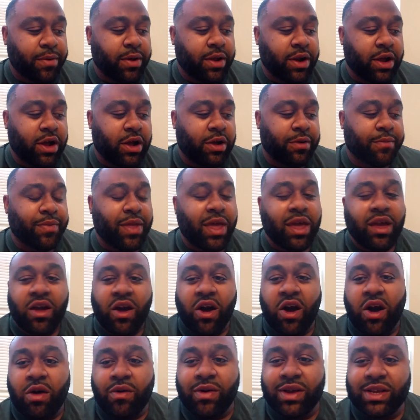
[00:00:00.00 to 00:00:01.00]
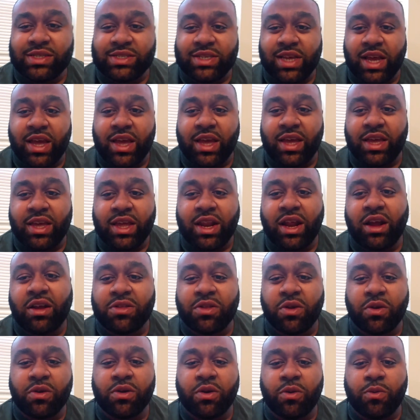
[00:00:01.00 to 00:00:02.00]
But um, like I always say, get out
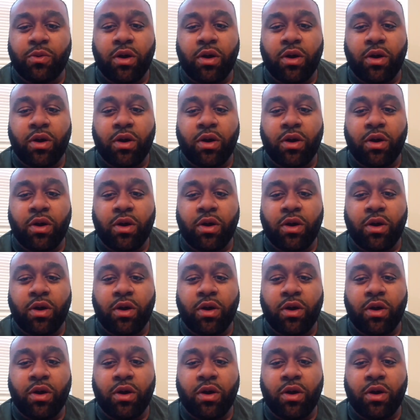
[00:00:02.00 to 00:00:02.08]
there on the